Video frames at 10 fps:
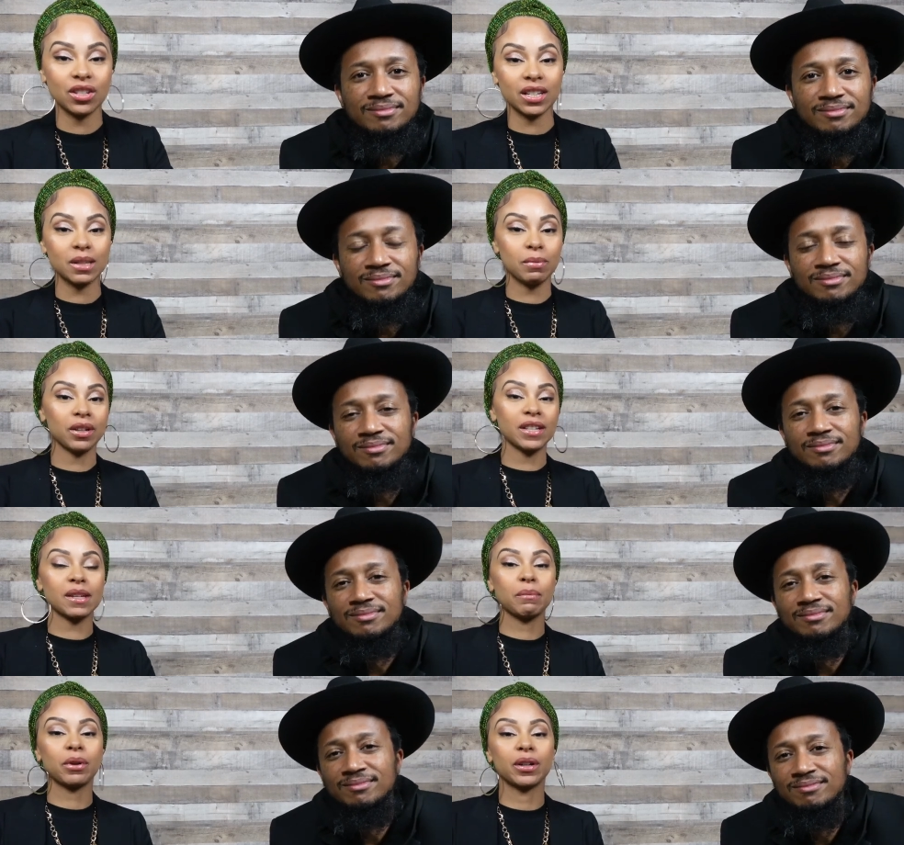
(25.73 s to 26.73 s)
Speaker 1: just
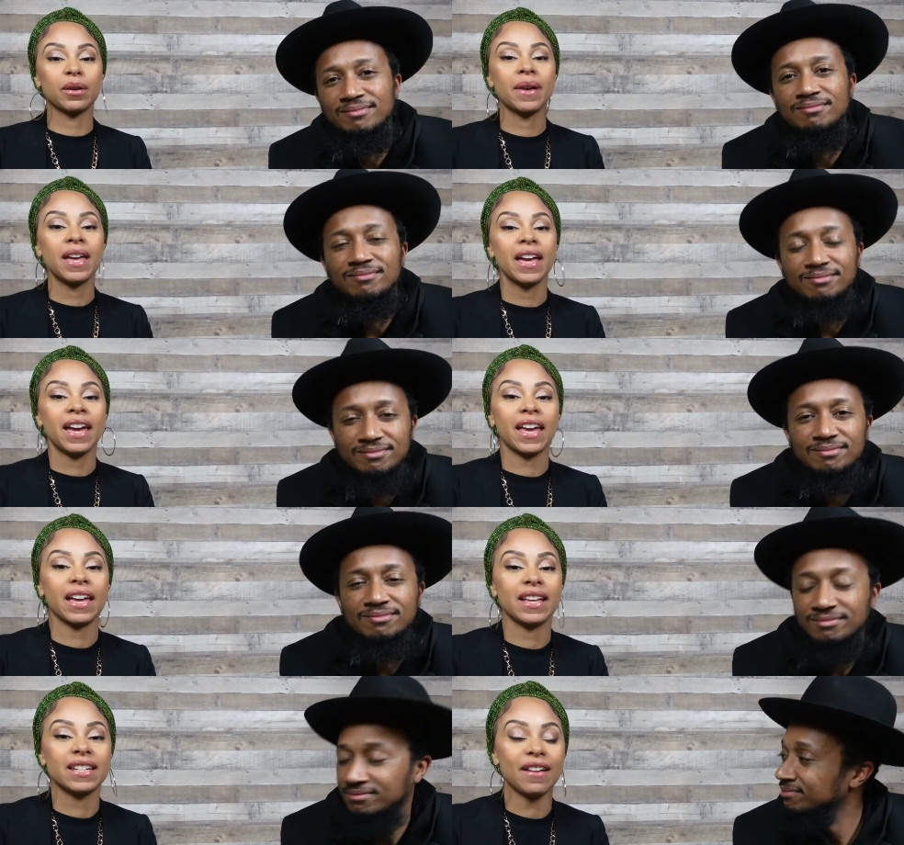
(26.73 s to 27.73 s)
experiencing Purim.
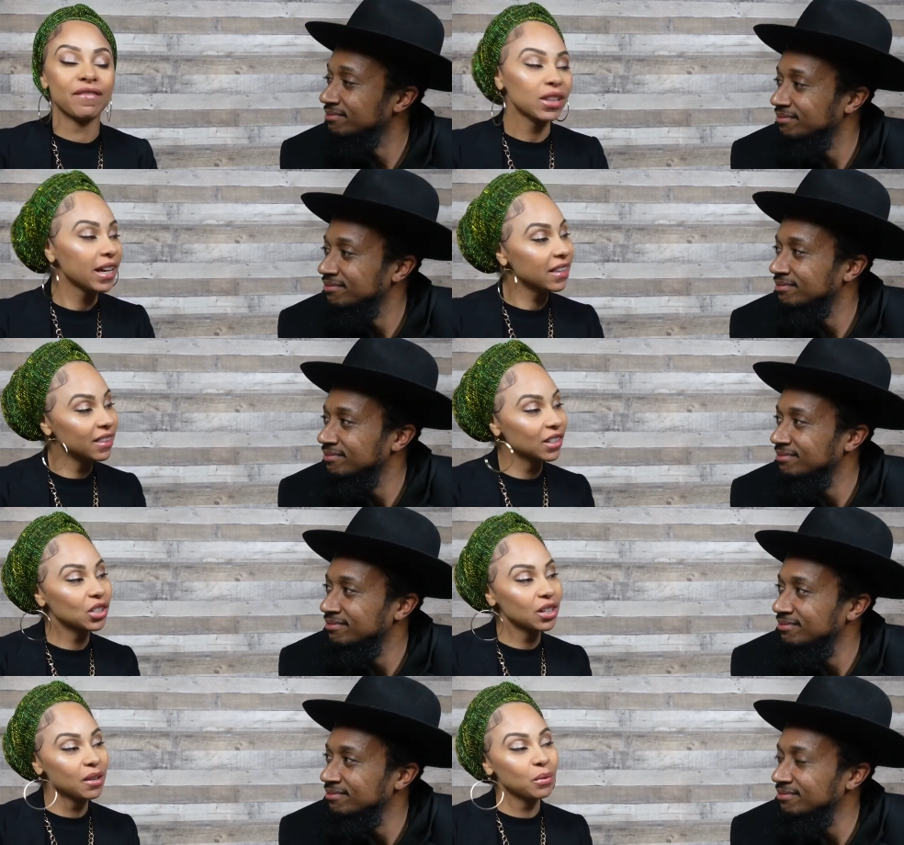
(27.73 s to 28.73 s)
And I feel like
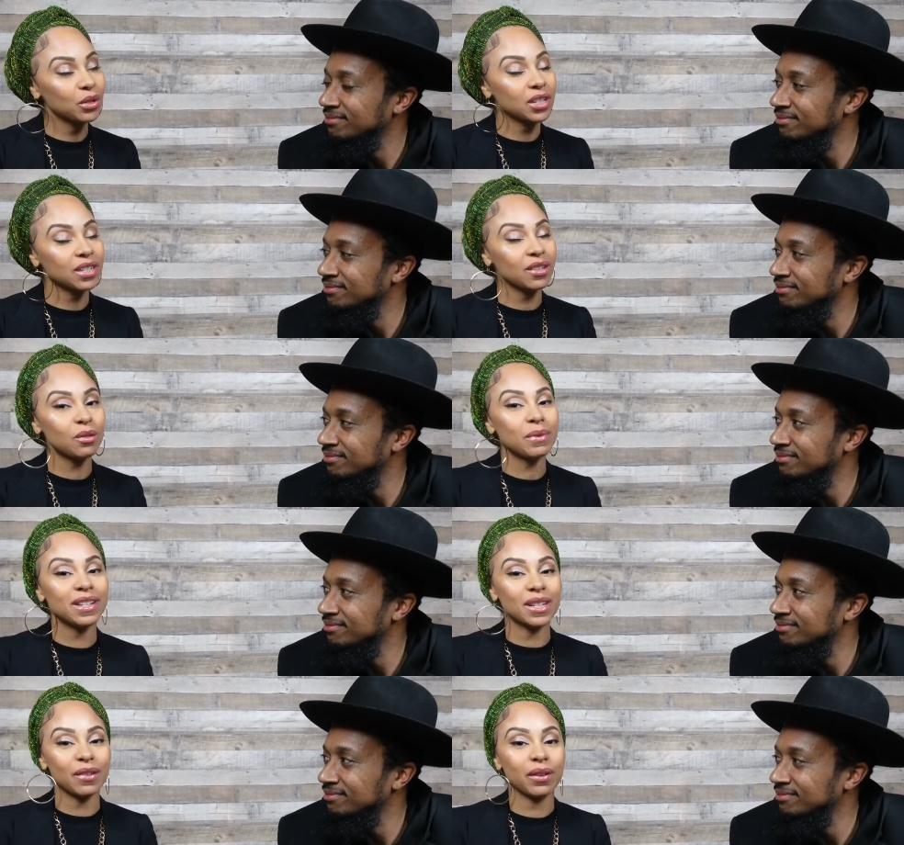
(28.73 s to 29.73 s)
this year was just a little
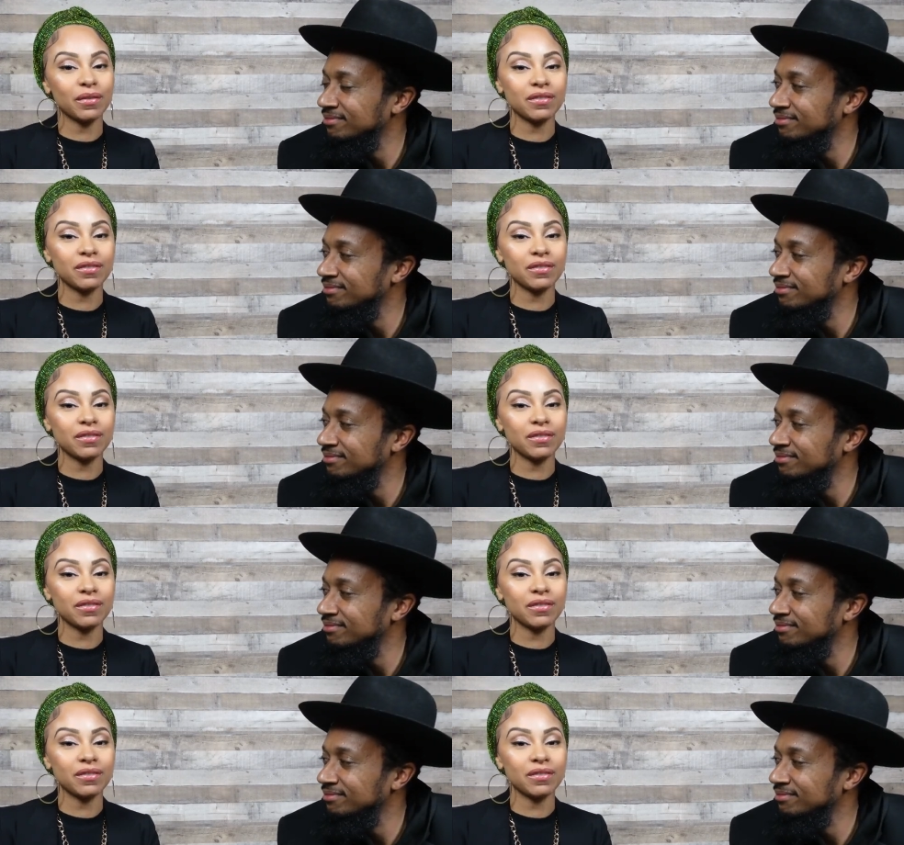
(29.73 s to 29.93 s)
bit different